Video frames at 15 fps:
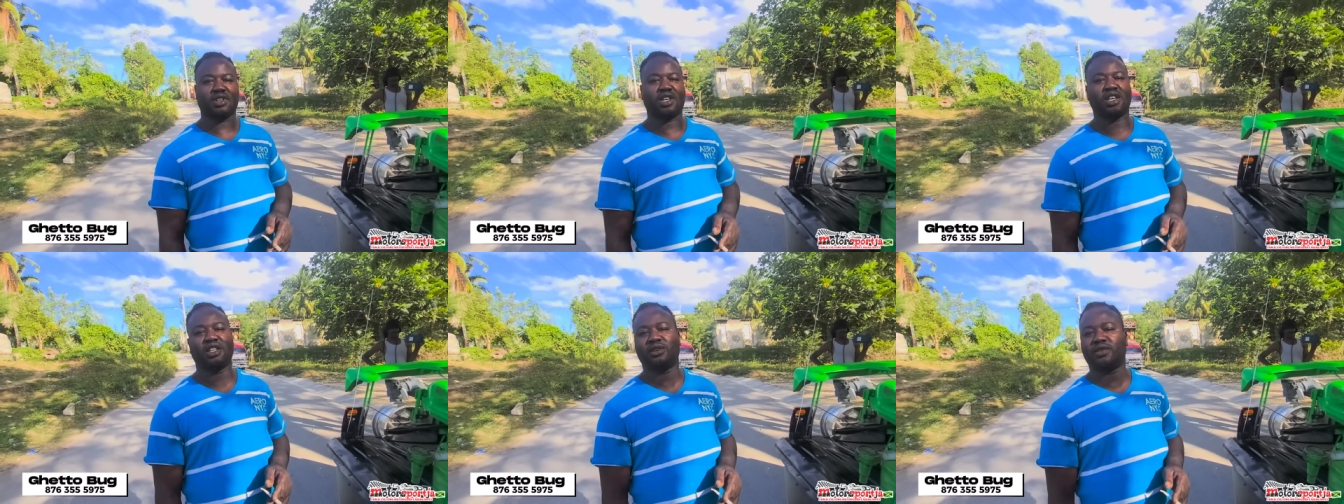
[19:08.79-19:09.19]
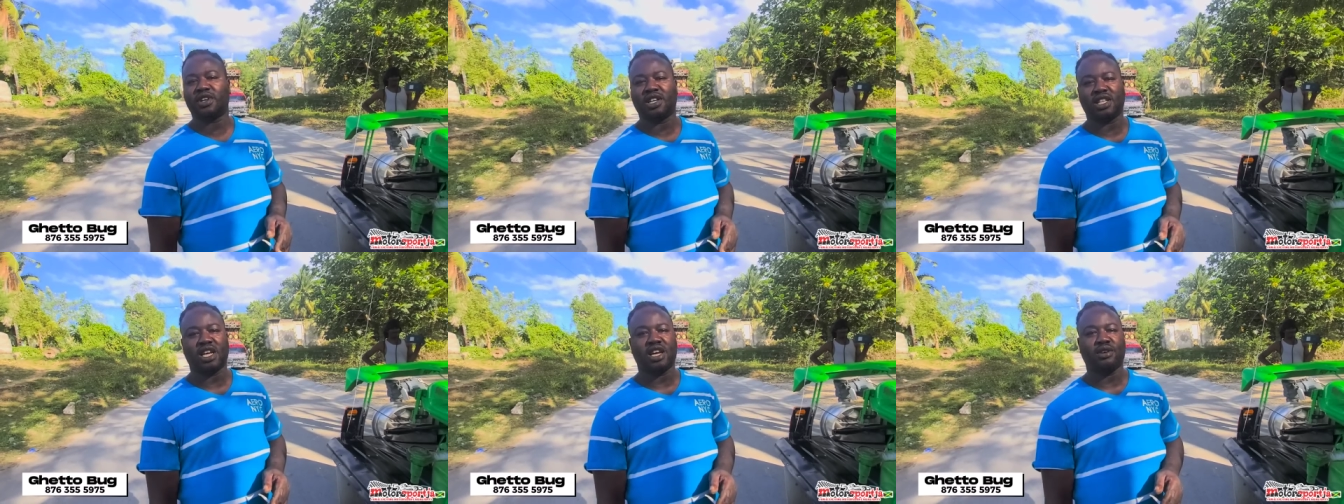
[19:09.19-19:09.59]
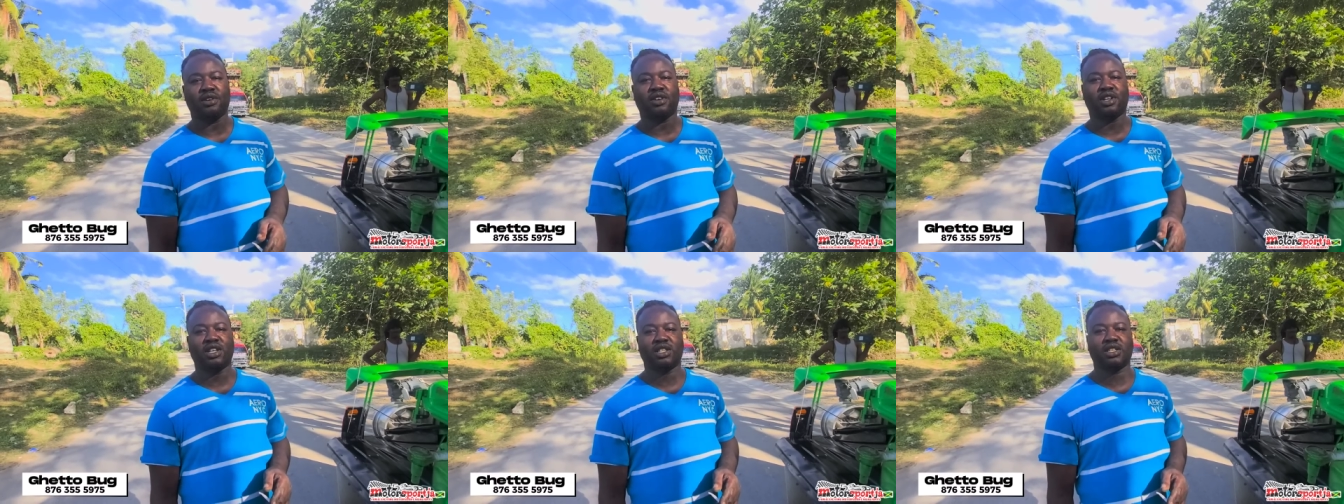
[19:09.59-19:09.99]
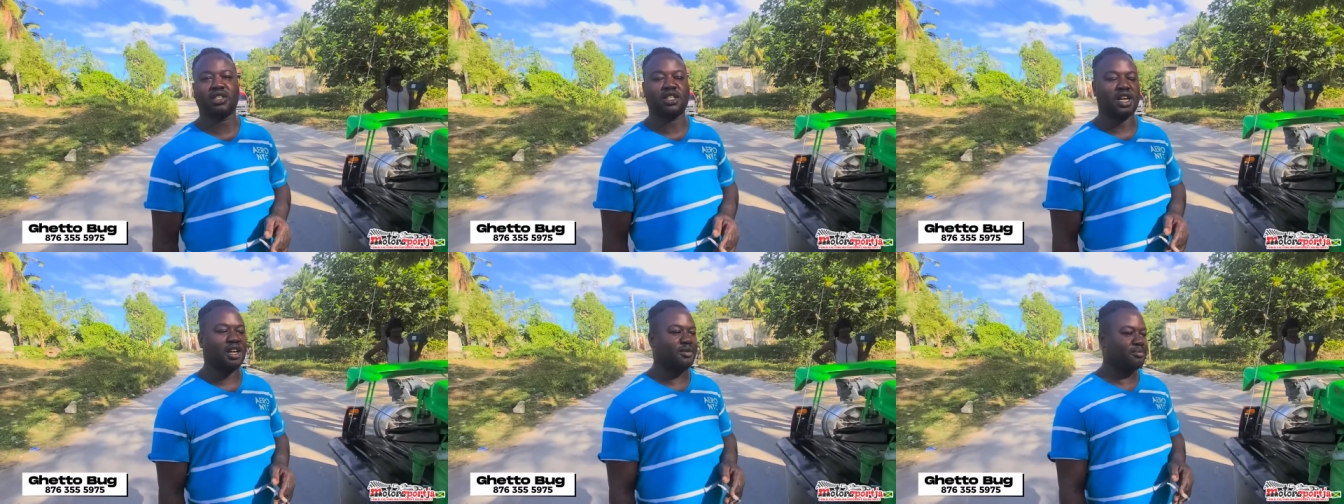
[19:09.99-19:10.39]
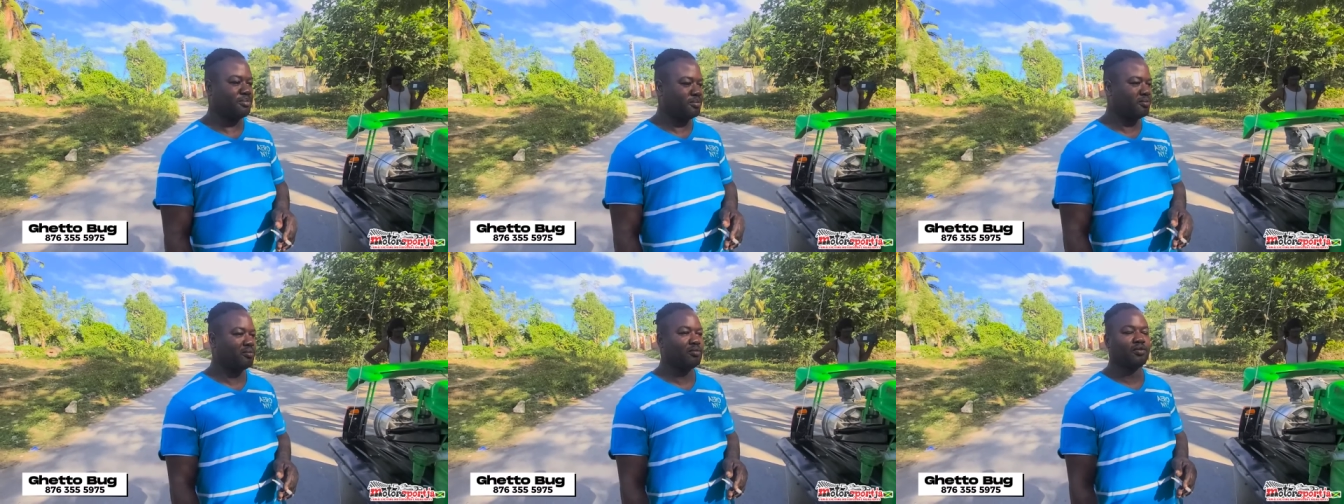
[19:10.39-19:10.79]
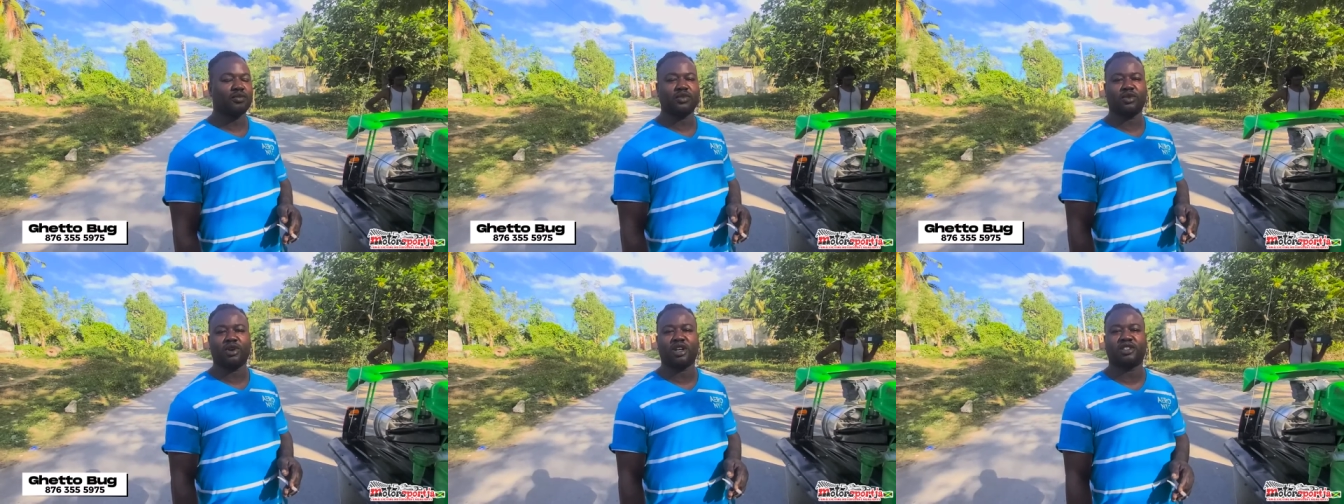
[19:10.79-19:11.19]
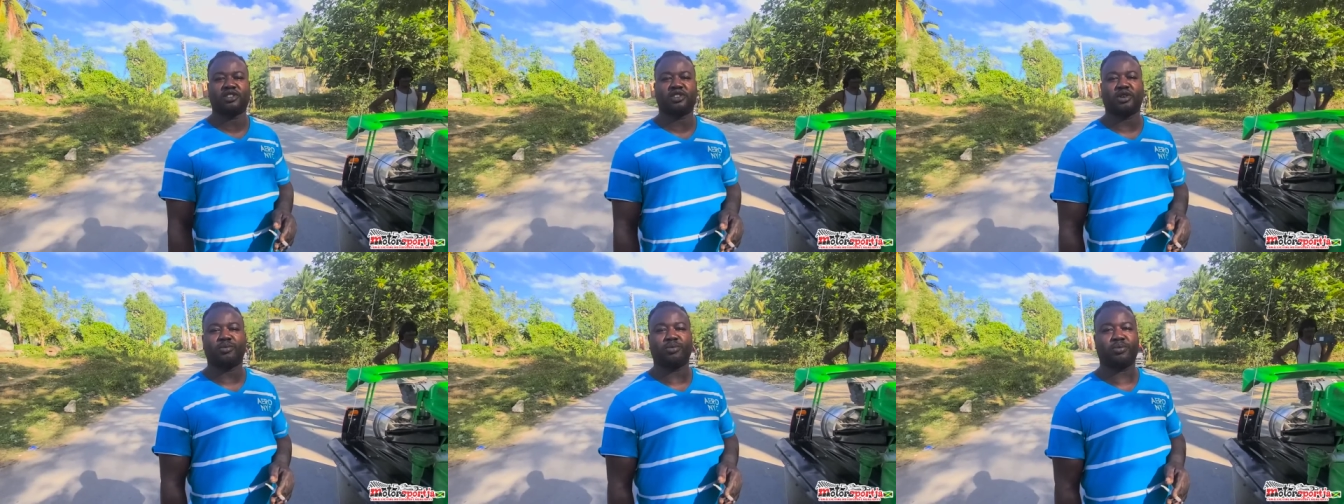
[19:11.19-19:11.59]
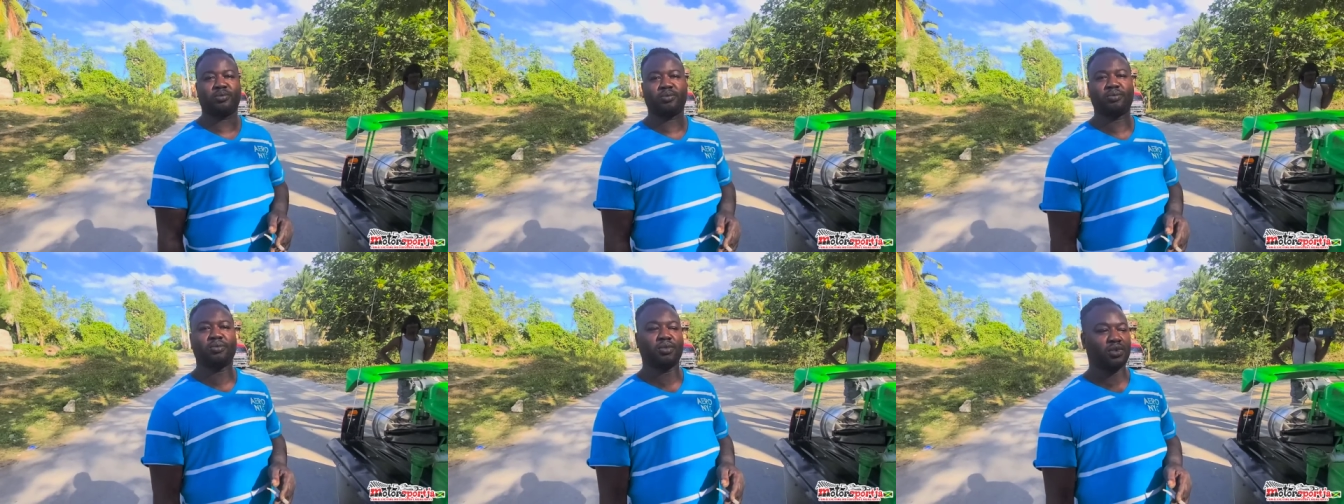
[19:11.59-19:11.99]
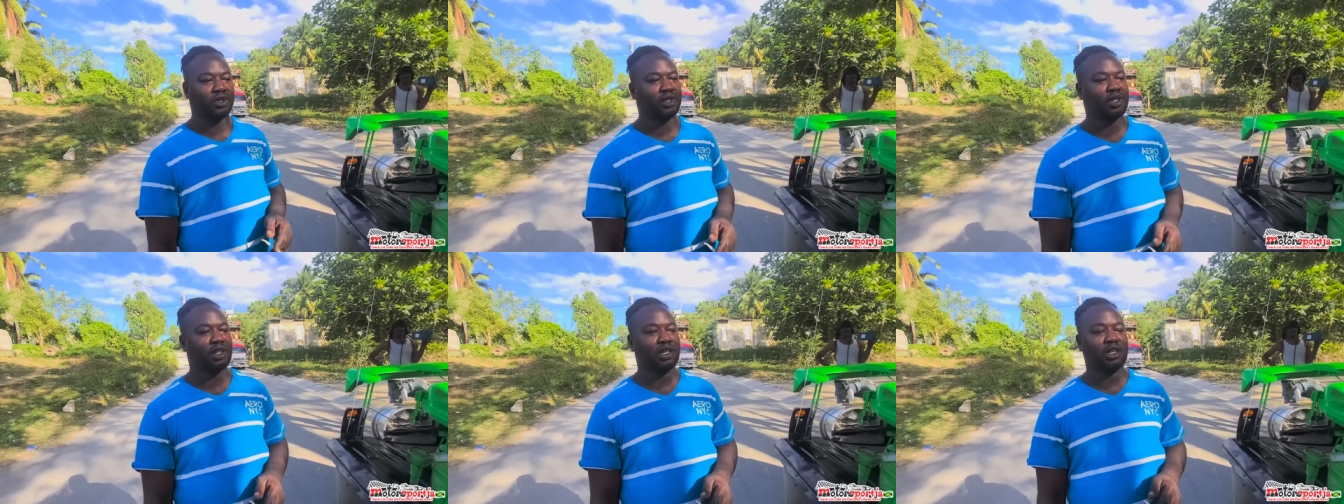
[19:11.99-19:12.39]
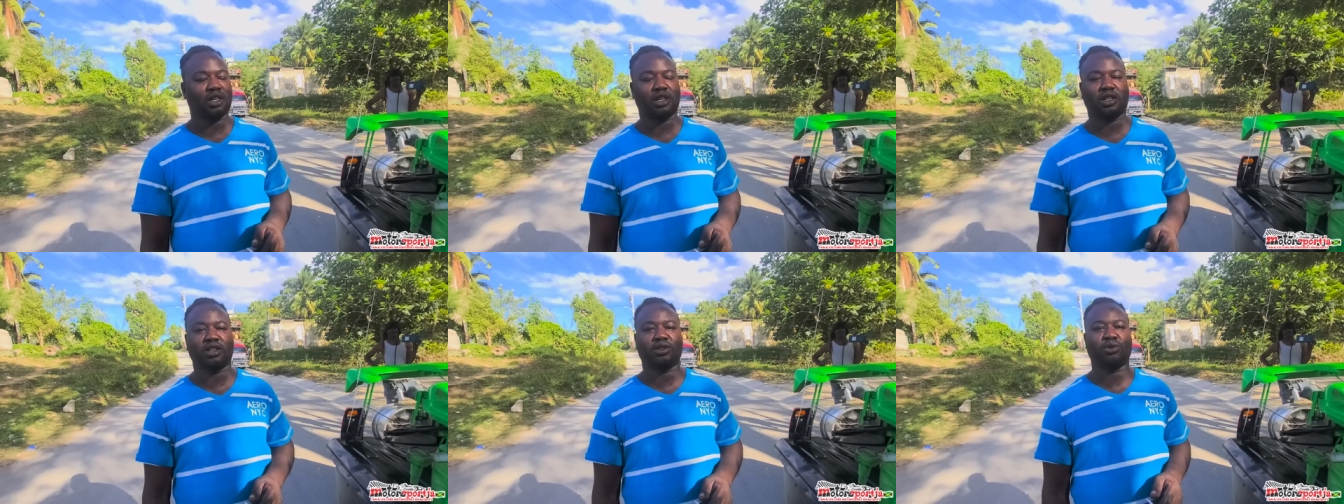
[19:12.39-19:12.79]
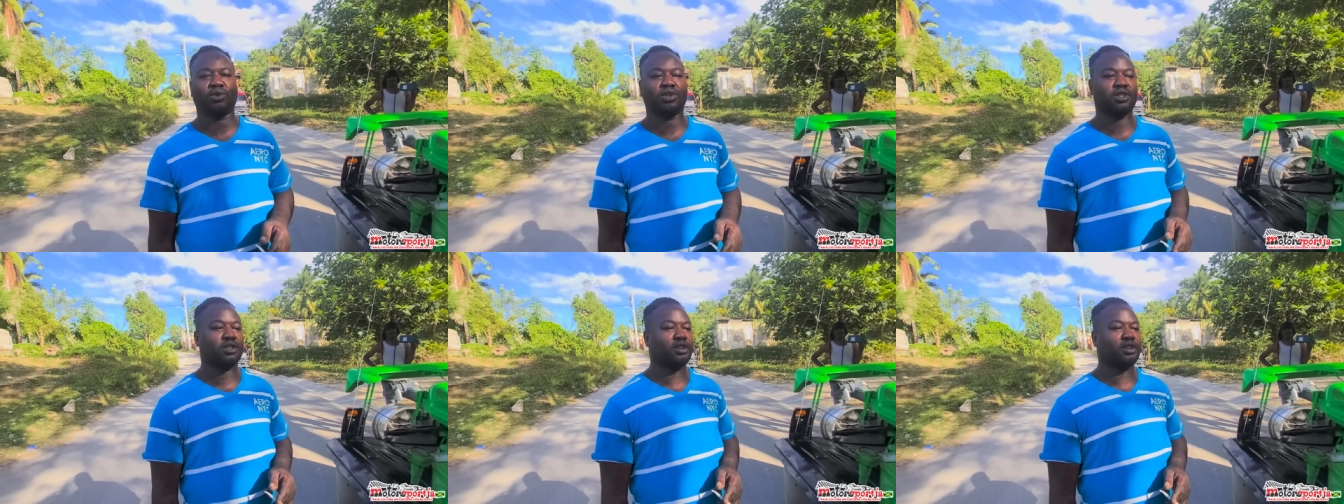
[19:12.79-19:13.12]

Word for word: Anywhere in the world, anytime. WhatsApp. And where